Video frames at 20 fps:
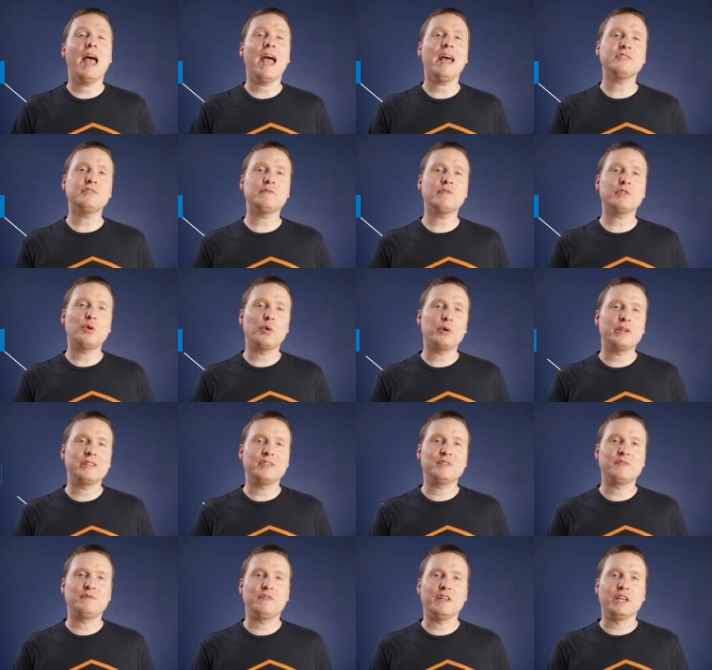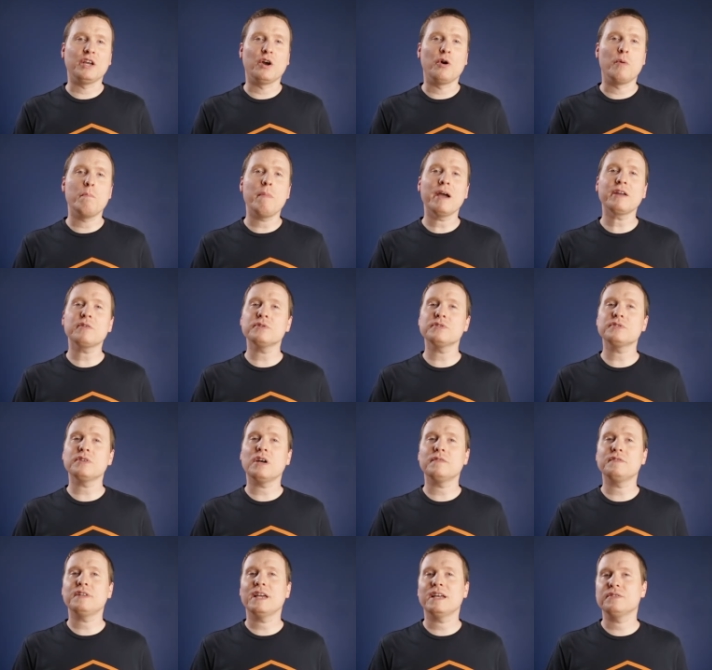As of recording this video,
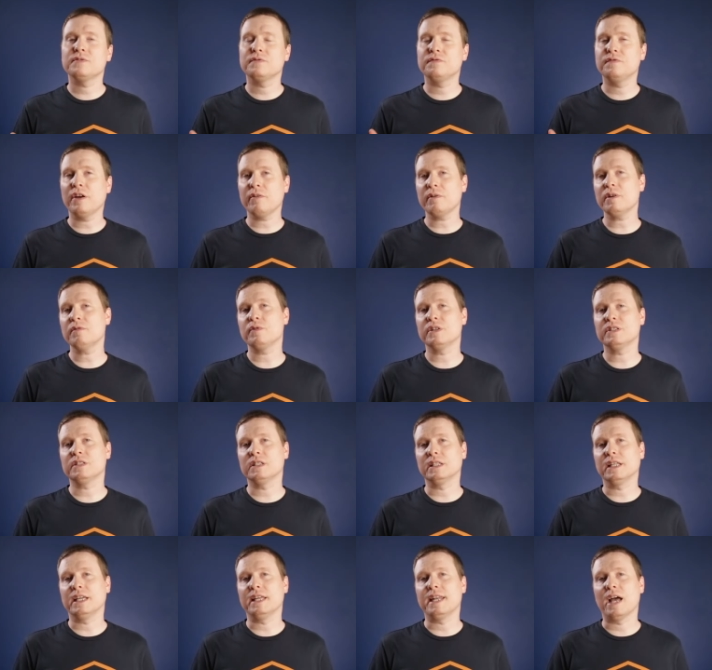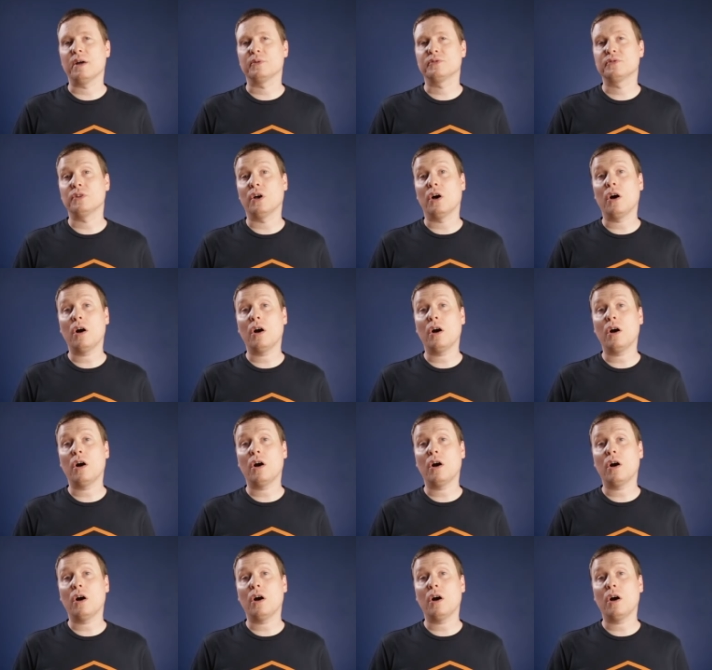Microsoft has very recently announced the